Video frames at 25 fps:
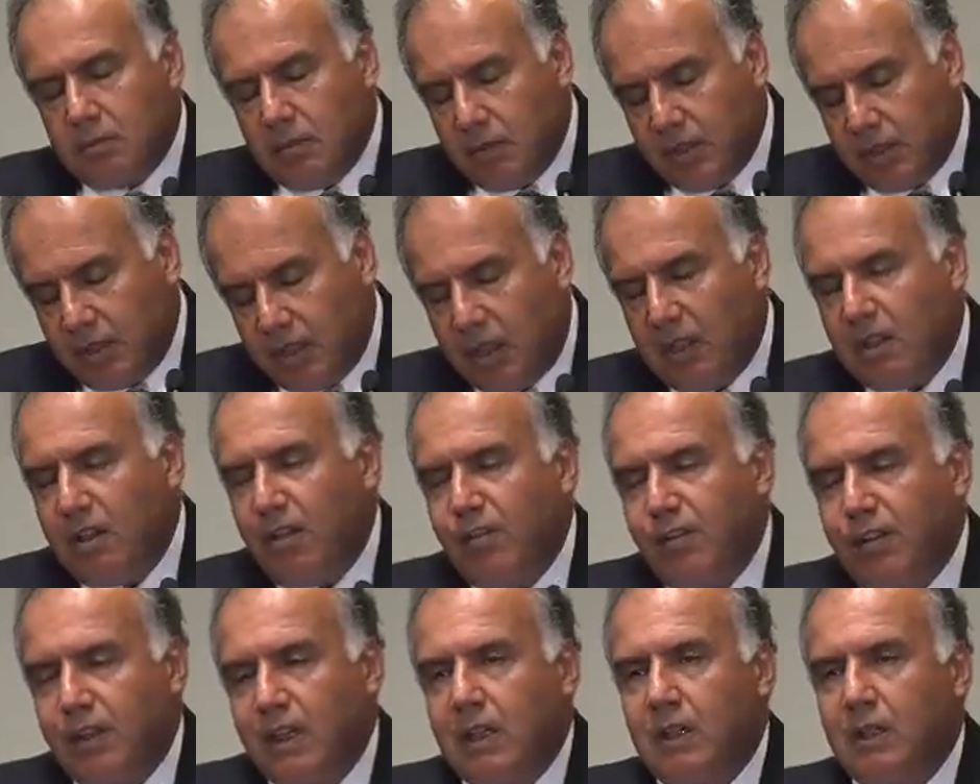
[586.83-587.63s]

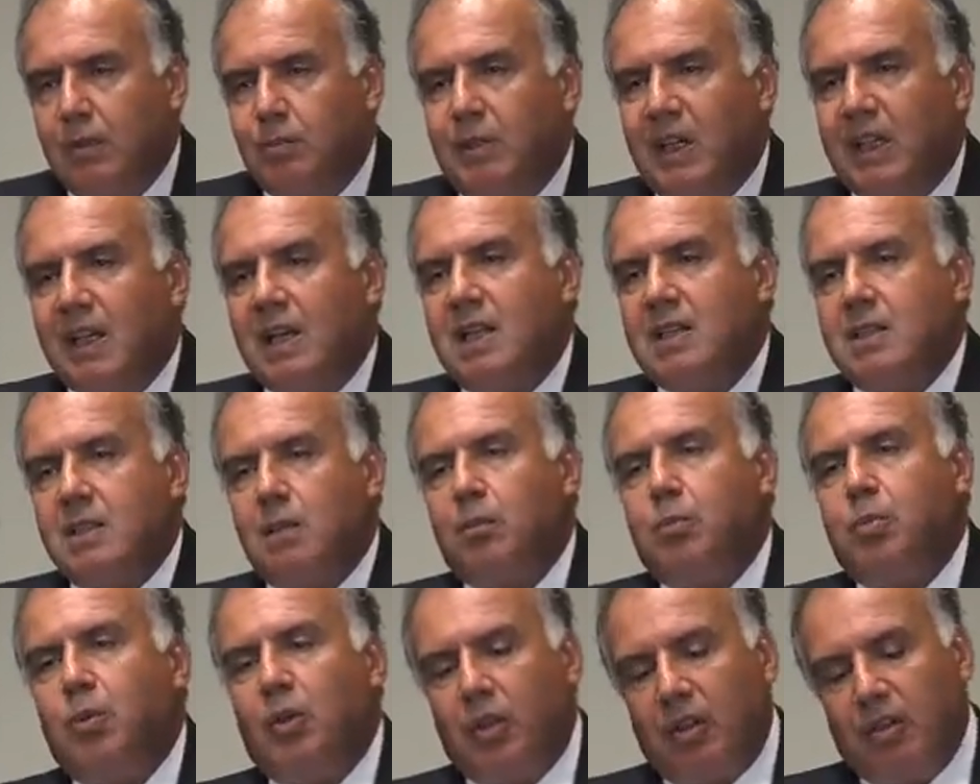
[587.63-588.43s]
significant but less
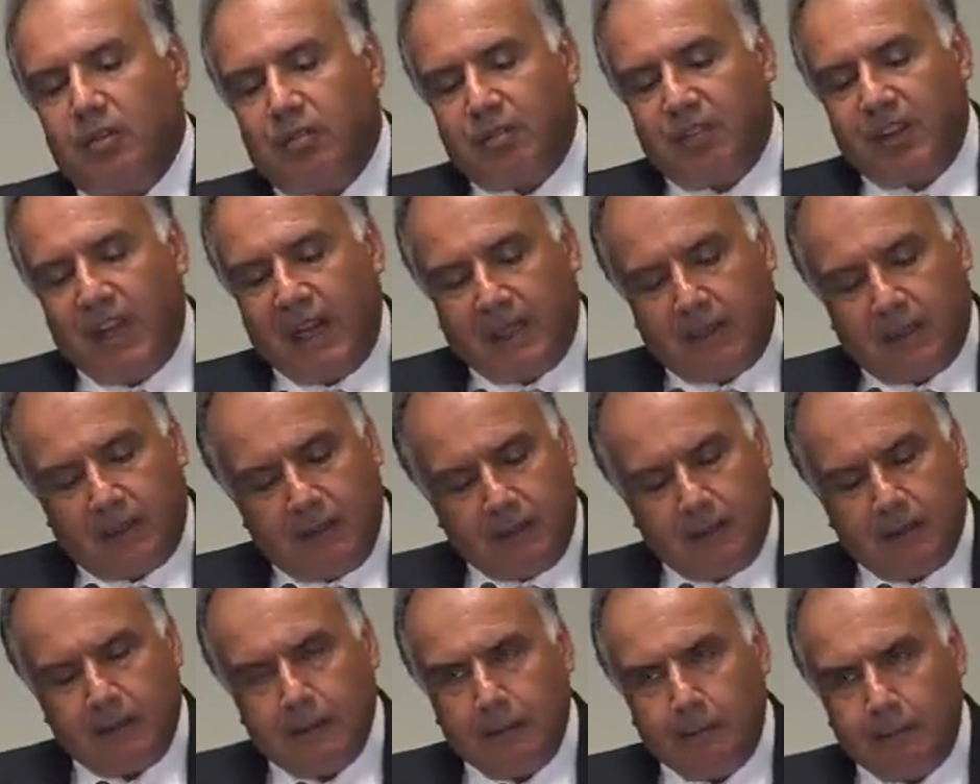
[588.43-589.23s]
important
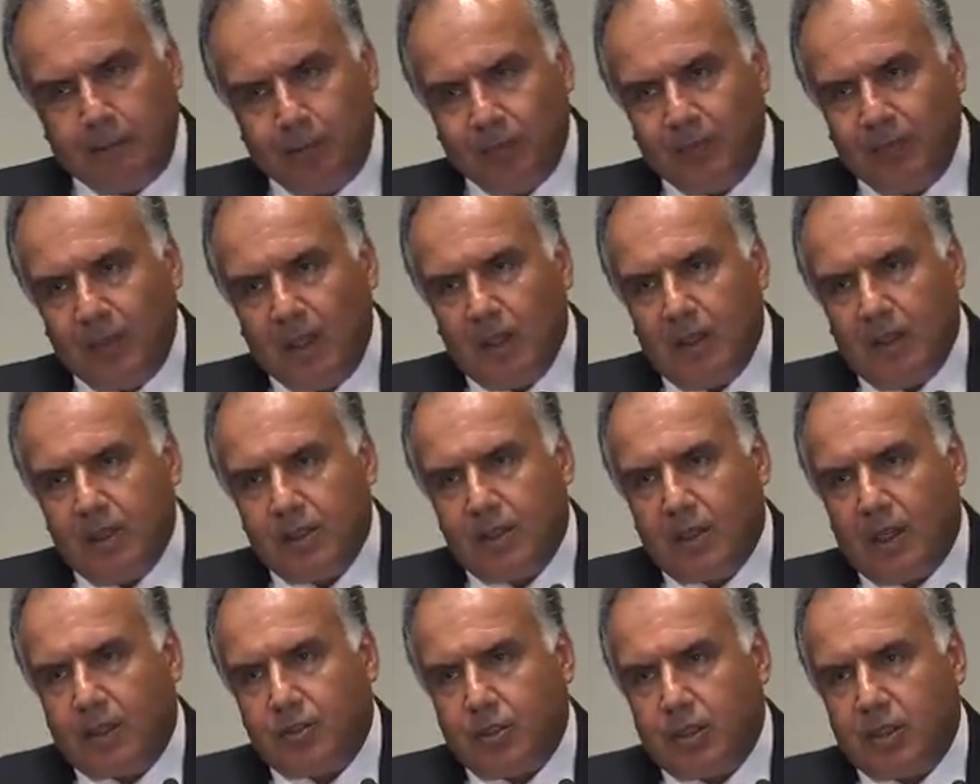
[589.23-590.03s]
factors,
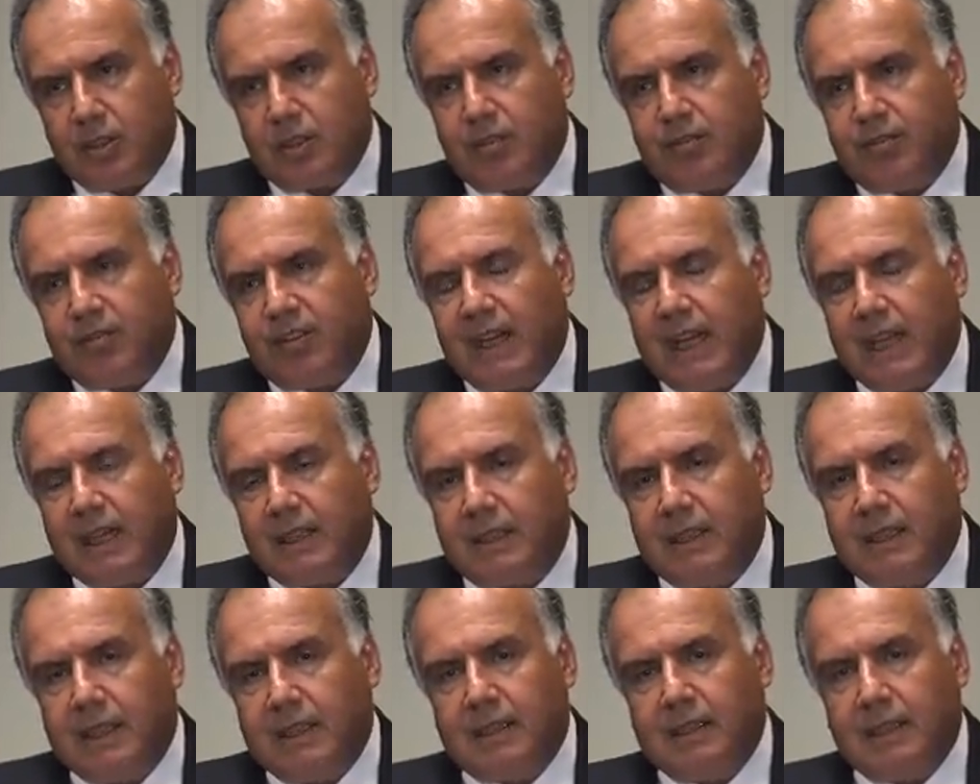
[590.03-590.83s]
such as the
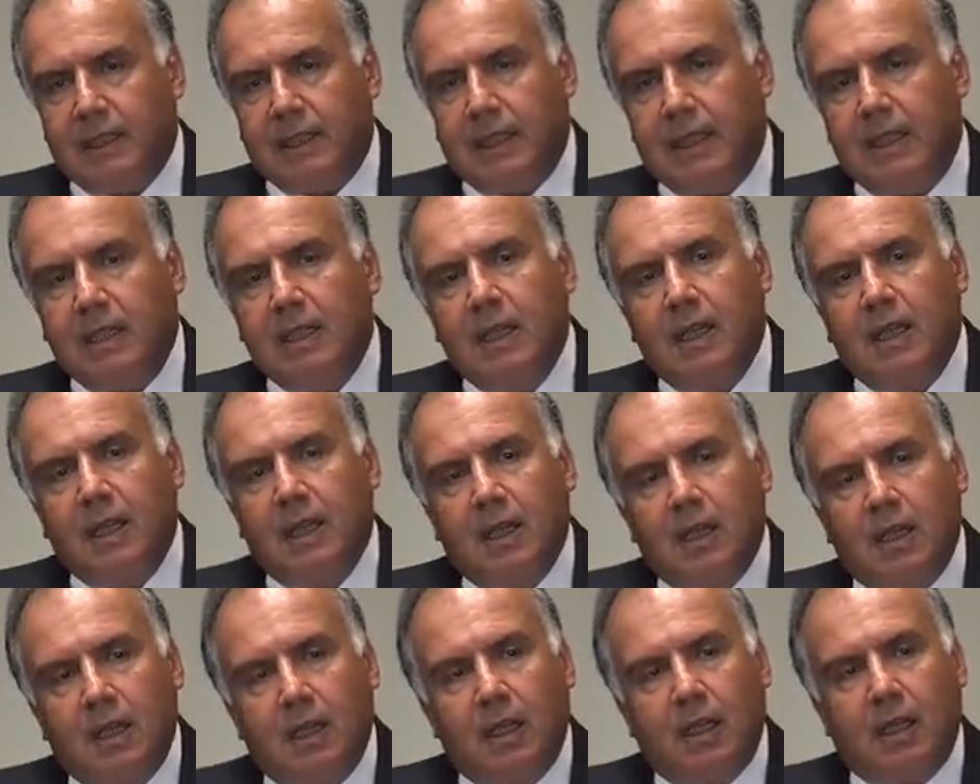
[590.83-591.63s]
fact that the
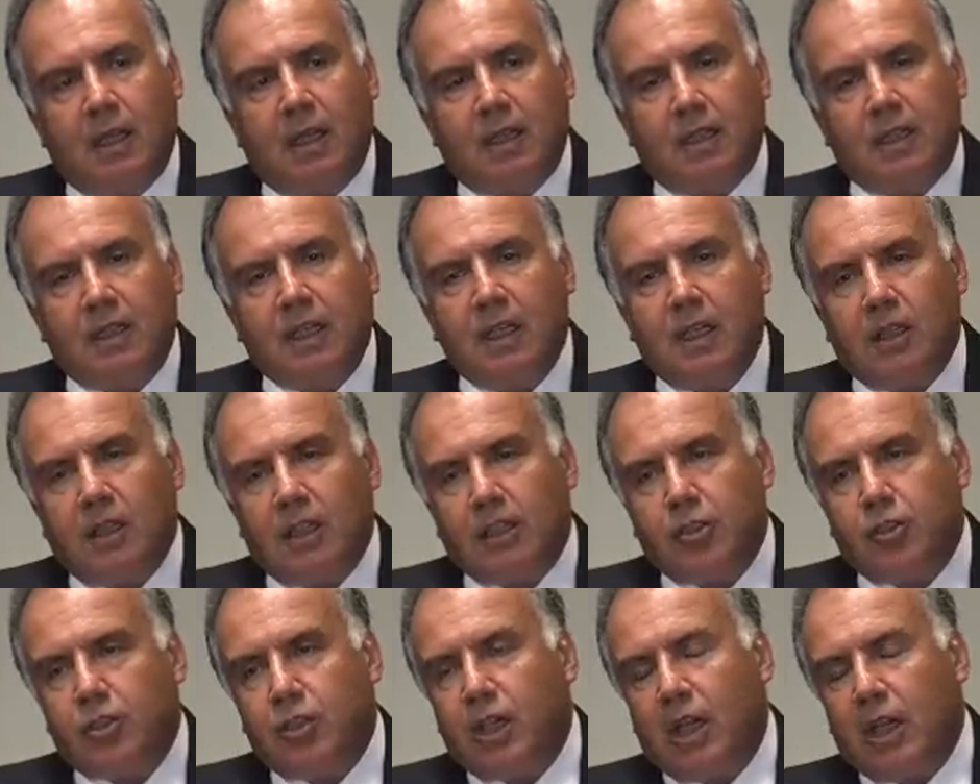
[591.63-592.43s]
real
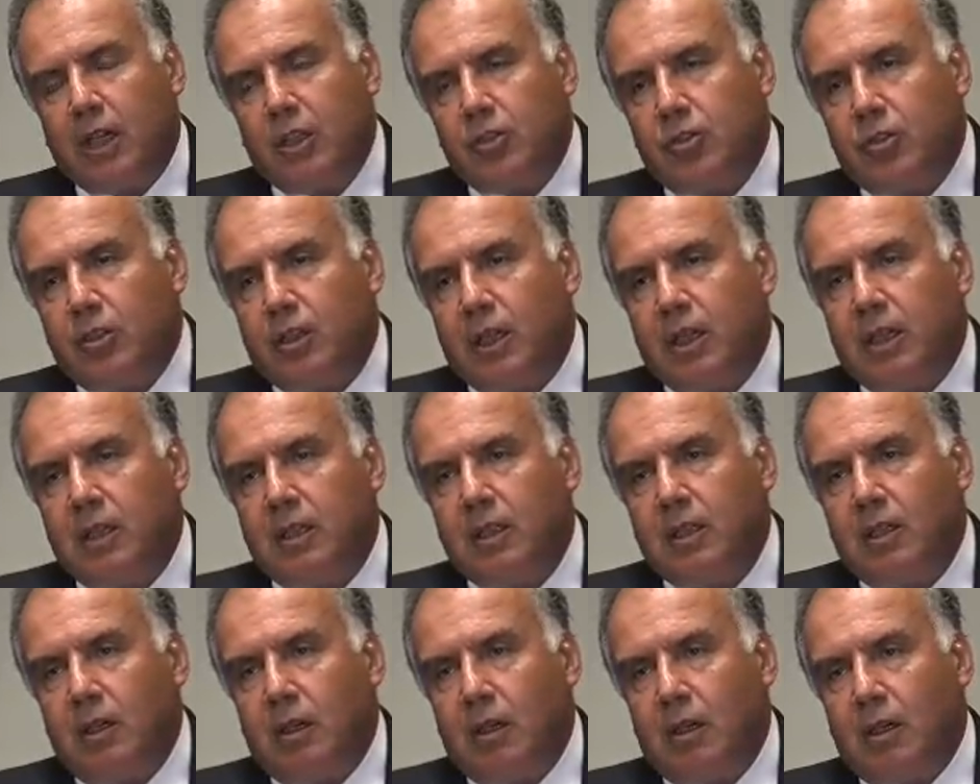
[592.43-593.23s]
exchange
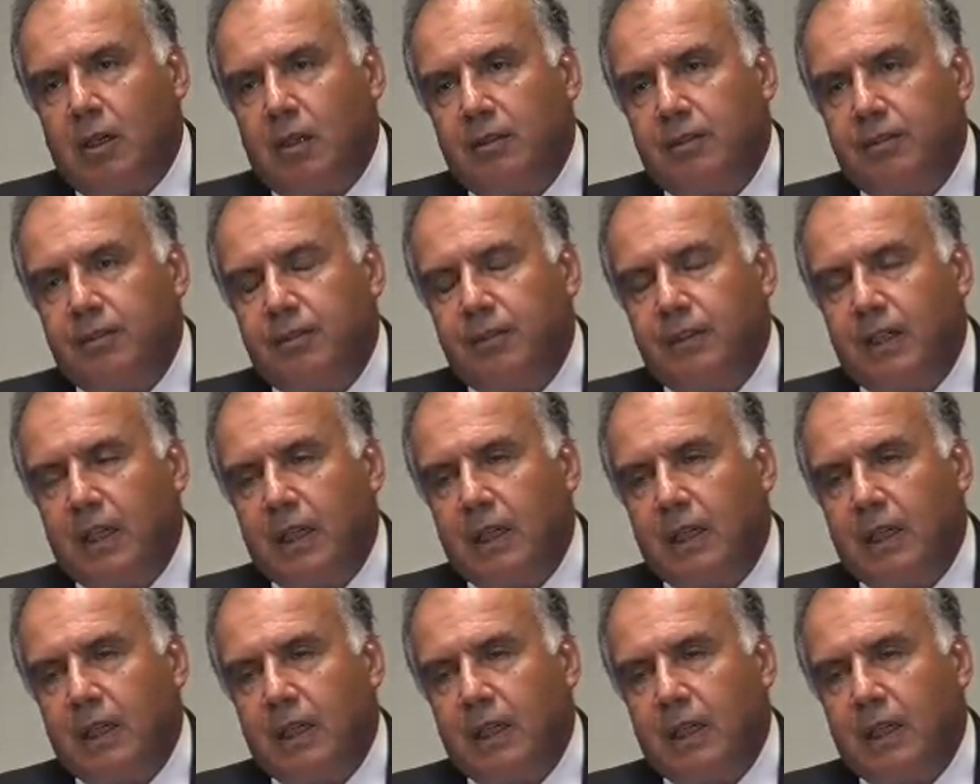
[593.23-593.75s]
rate of